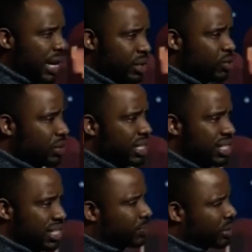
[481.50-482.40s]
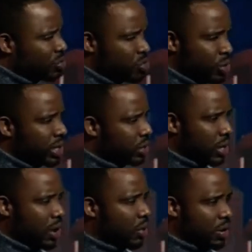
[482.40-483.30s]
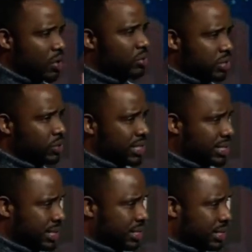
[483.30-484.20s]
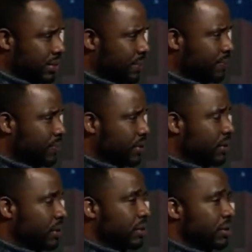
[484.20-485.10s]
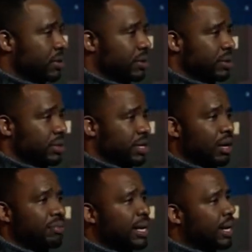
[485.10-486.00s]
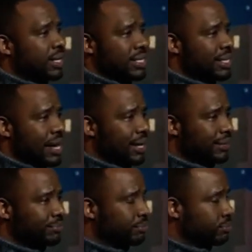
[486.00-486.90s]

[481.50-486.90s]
and you need something real to hold on to this season. Come get it tonight.